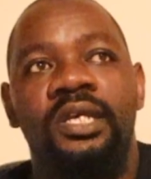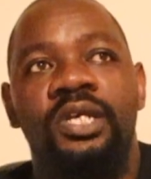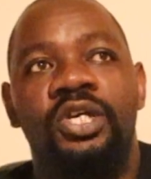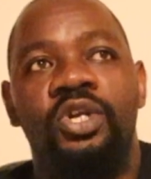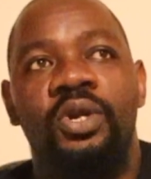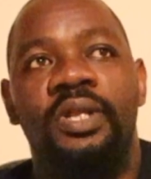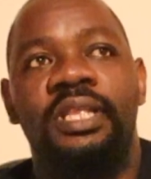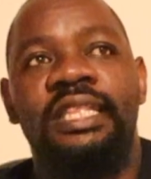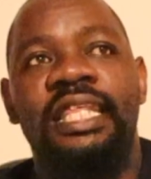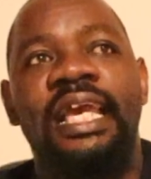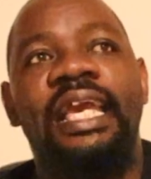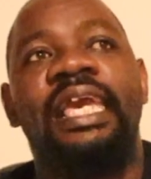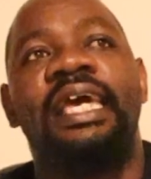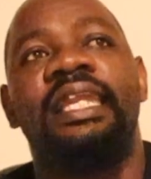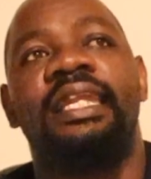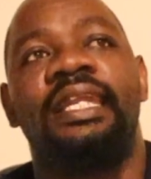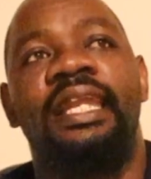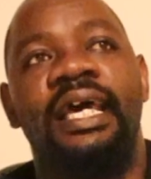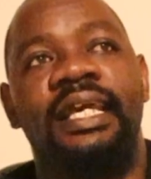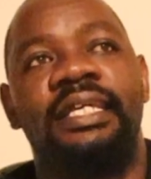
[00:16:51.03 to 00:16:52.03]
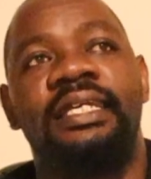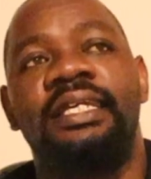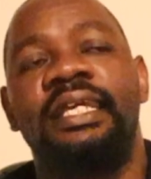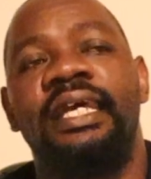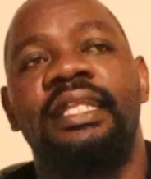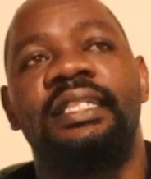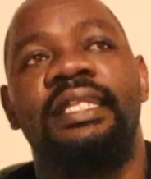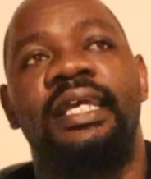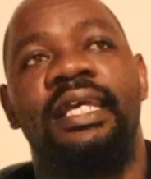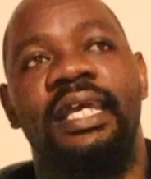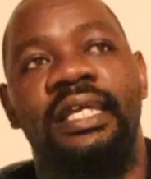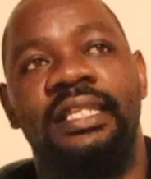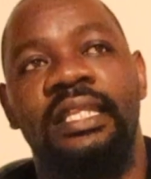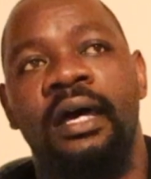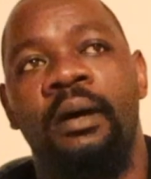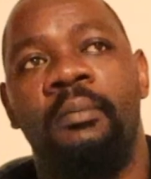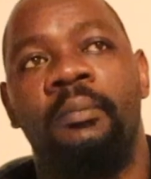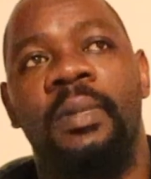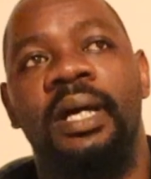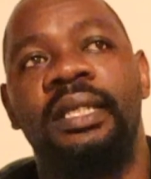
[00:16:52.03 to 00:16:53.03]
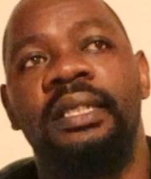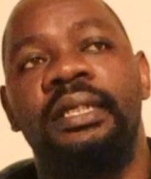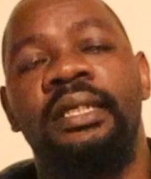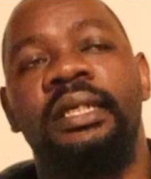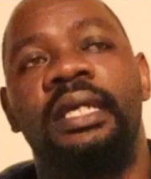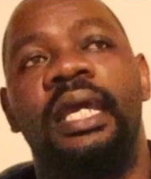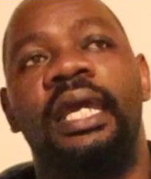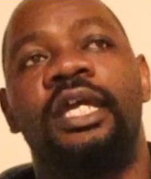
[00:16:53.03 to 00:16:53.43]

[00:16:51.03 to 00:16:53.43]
You know, they get lucky and they get that money,